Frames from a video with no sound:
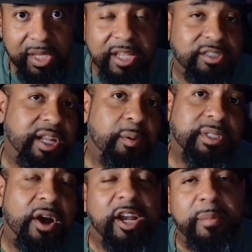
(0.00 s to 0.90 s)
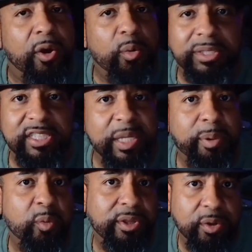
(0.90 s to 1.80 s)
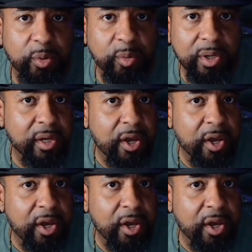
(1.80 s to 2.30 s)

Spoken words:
So they were talking about who was sleeping with who,